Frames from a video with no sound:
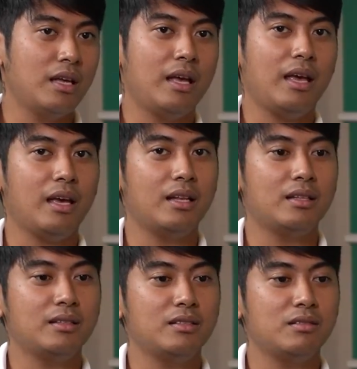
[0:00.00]

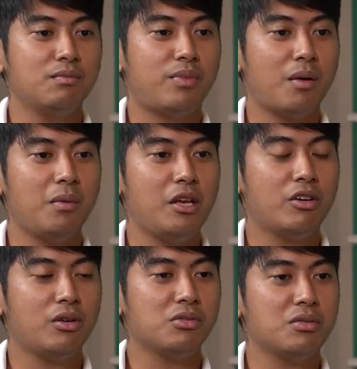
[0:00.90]
And probably you
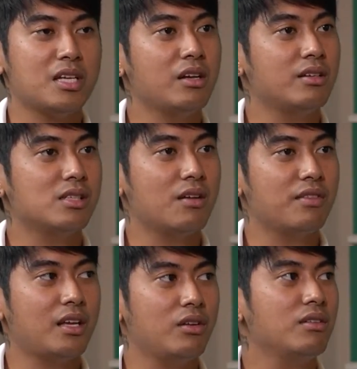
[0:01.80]
can also tell yourself
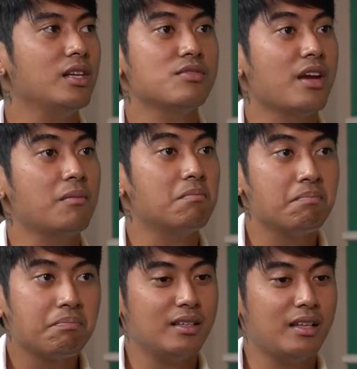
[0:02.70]
that, oh, that's fine.
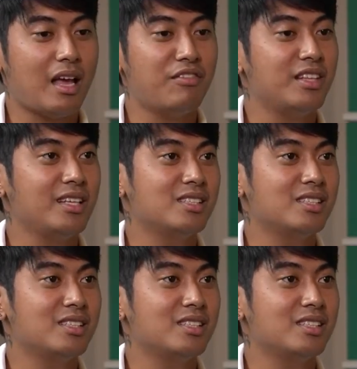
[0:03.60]
Everything is